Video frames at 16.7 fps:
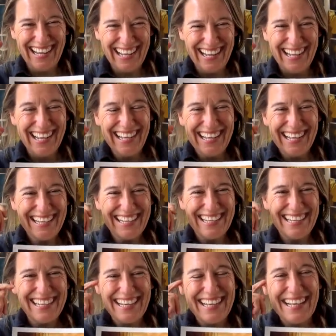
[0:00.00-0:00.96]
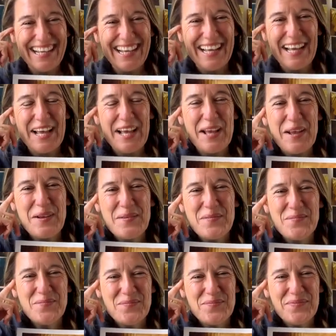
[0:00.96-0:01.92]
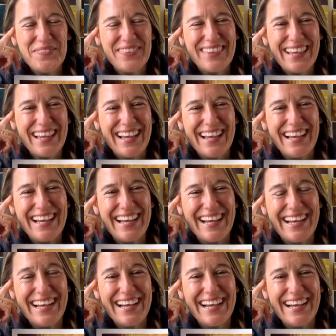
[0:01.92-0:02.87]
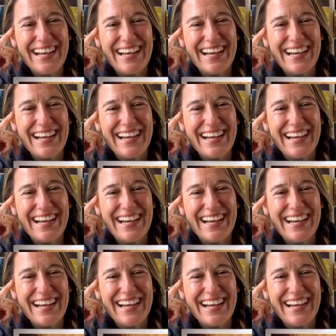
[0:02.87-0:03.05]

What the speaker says: The person shown says nothing.